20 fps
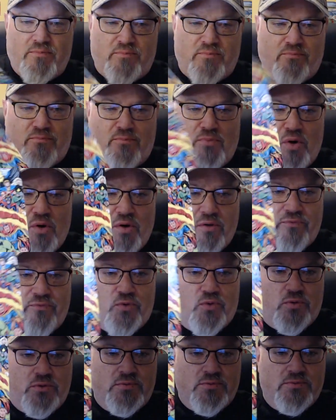
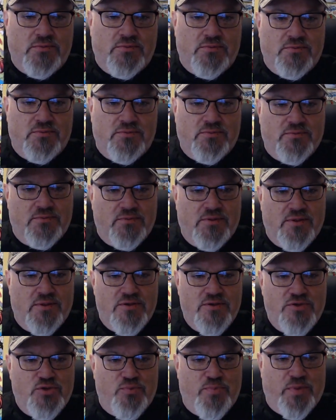Marvel
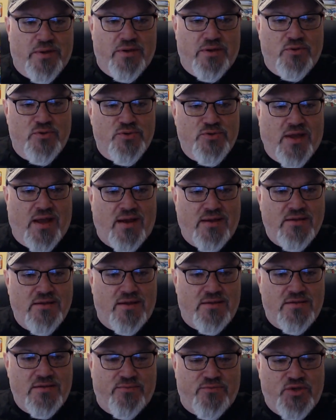Superheroes
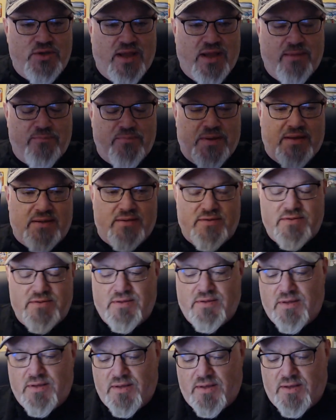Contest of Champions.
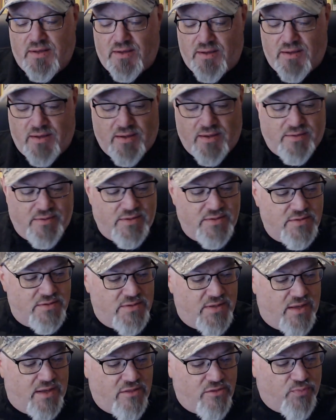This is
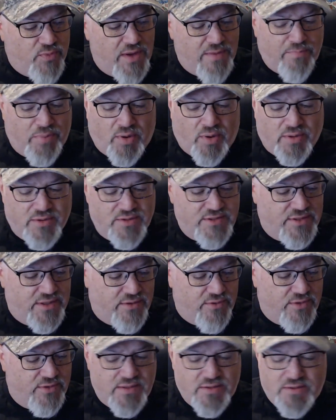a 3-part
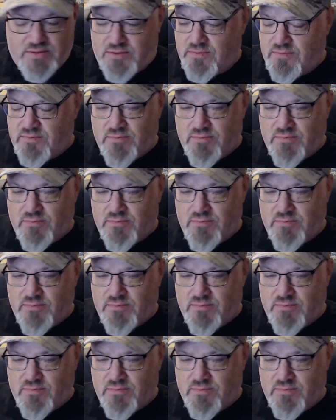series.